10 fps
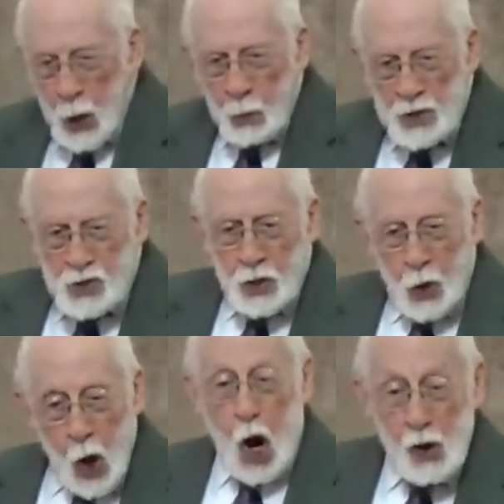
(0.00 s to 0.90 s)
was
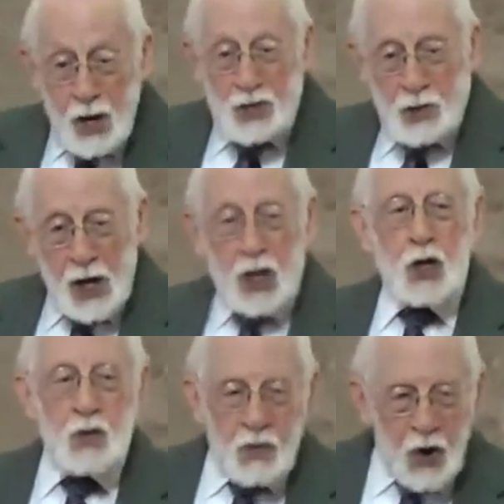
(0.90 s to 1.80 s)
gloriously
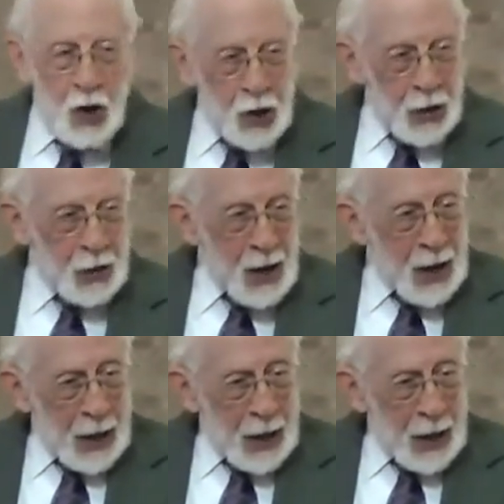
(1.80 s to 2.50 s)
converted,